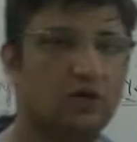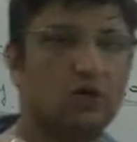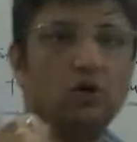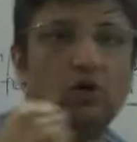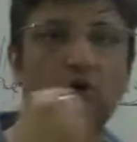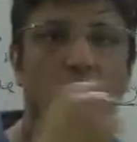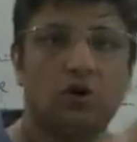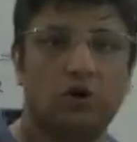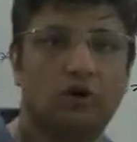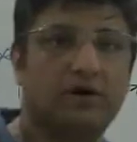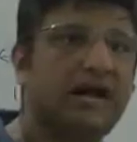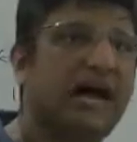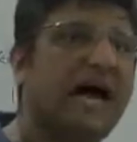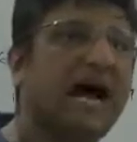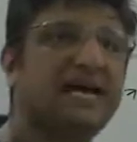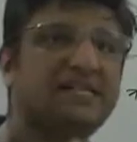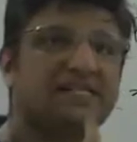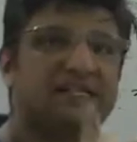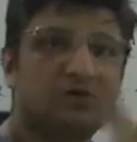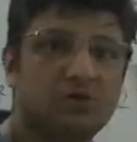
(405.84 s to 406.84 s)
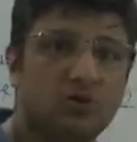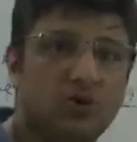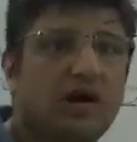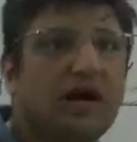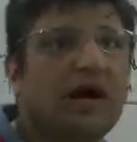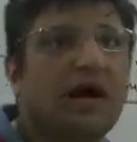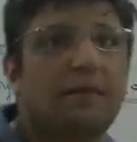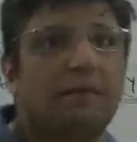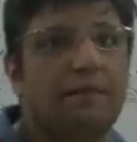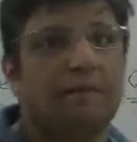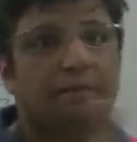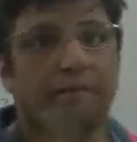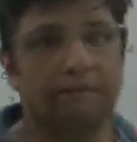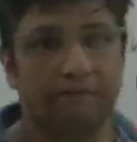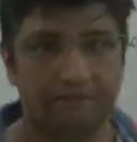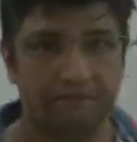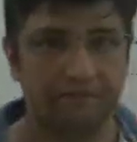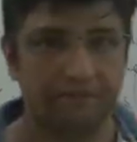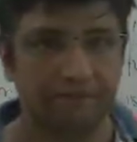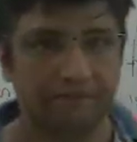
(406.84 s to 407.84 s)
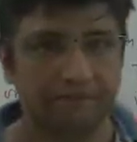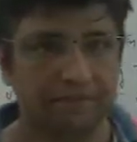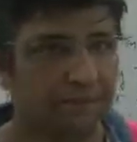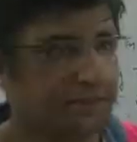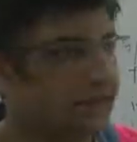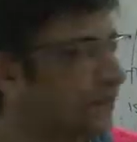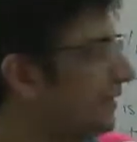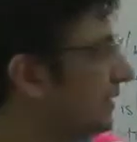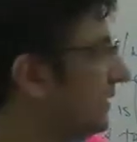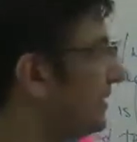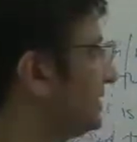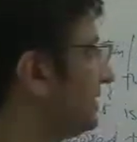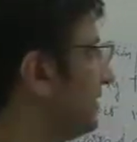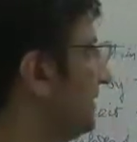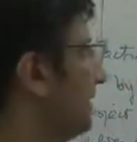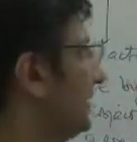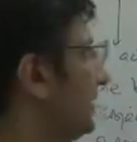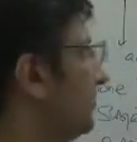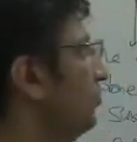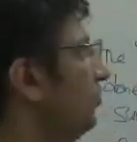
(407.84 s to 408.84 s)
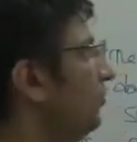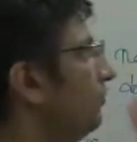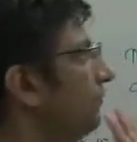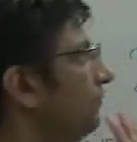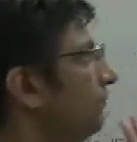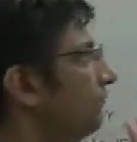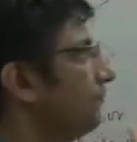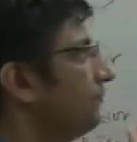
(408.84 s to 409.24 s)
told or asked to come, let's say in a room.